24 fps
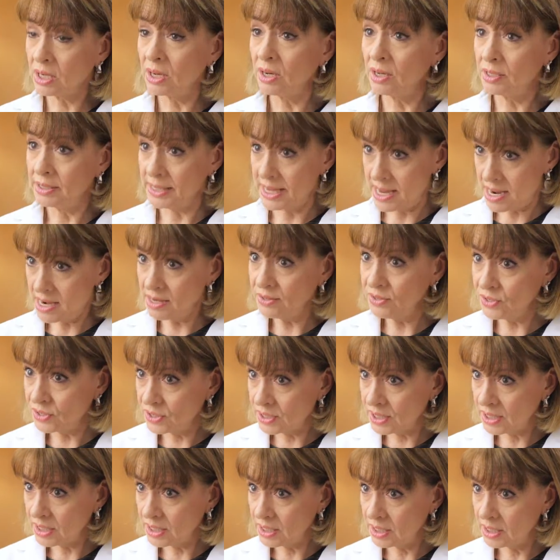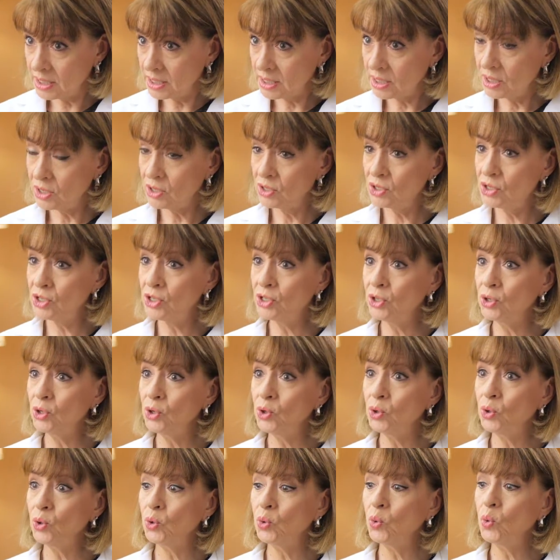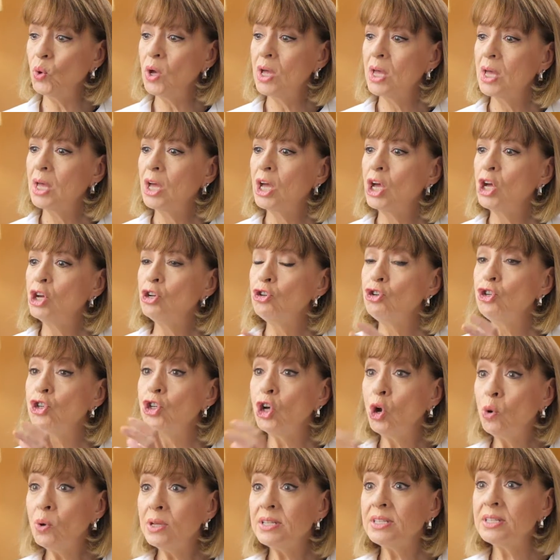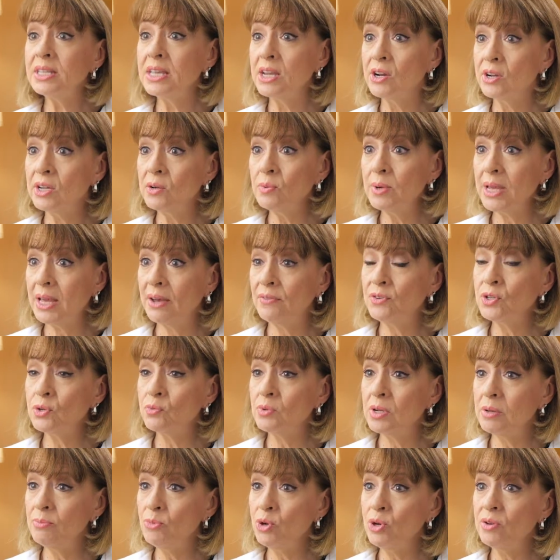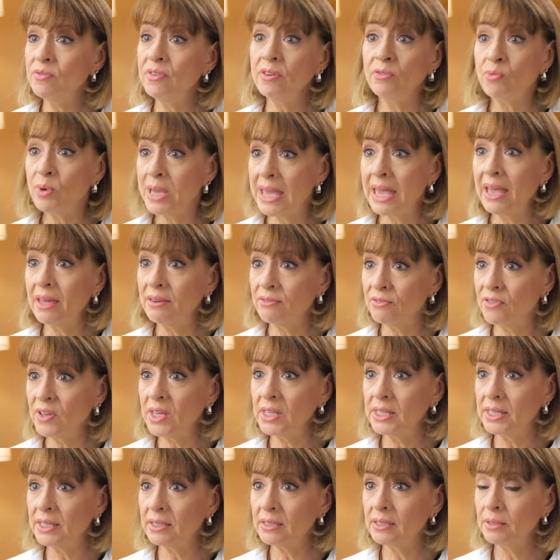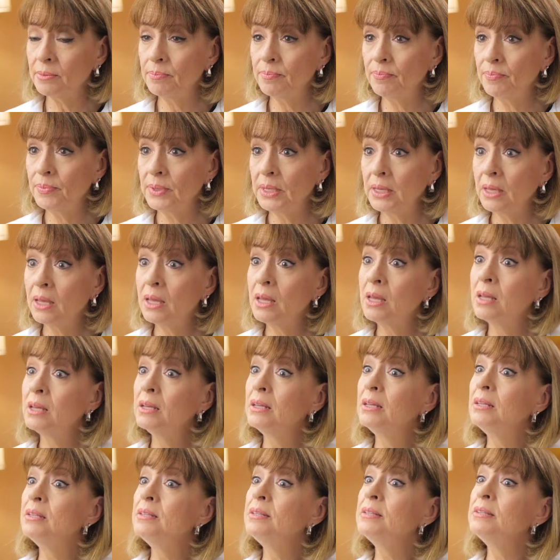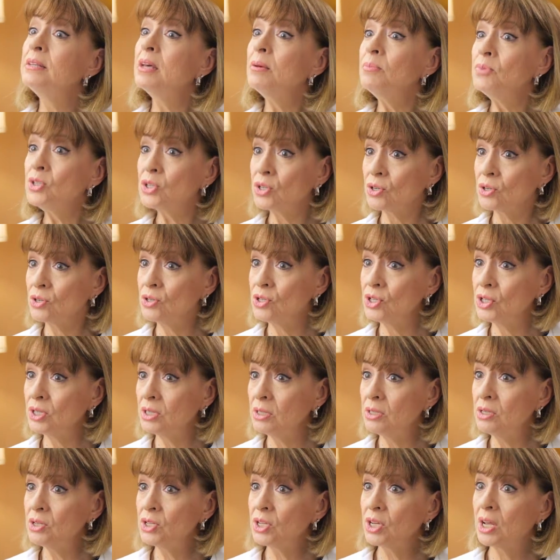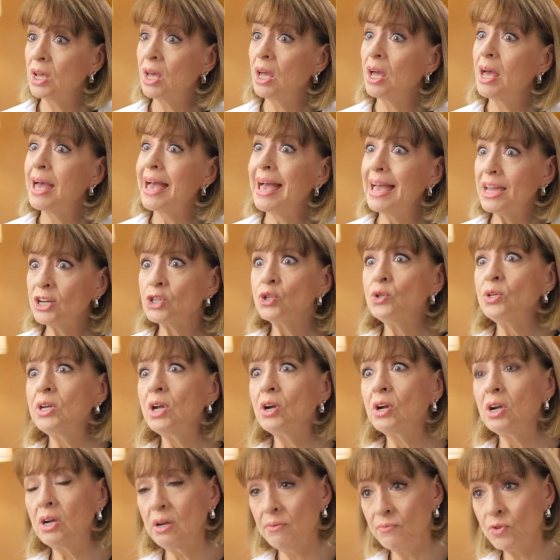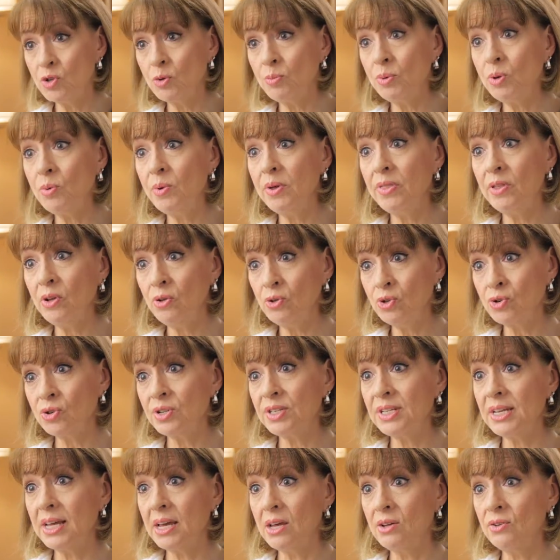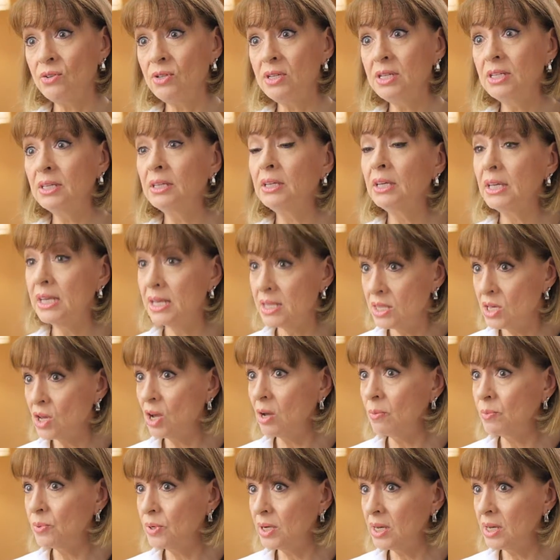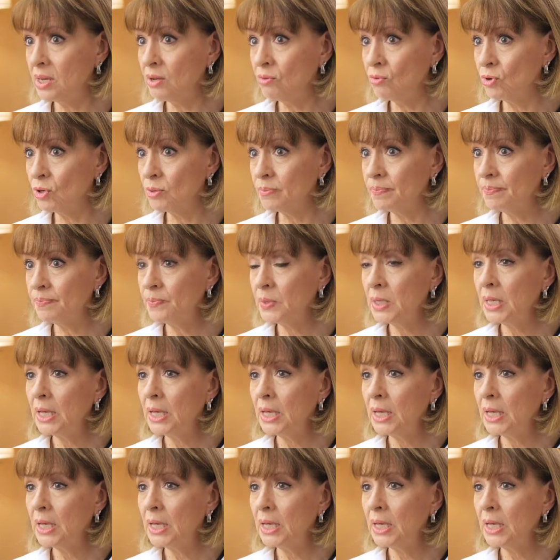colleagues to show us the area we have to remove if we can't feel it. Some surgeons actually are comfortable with ultrasound in the operating room.